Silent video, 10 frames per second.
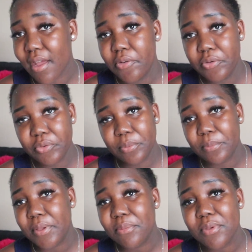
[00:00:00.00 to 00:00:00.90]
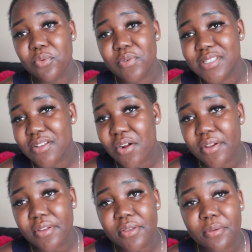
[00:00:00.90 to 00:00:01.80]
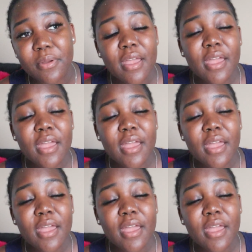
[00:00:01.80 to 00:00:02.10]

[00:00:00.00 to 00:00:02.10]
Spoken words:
I don't know, maybe it wasn't hard on you.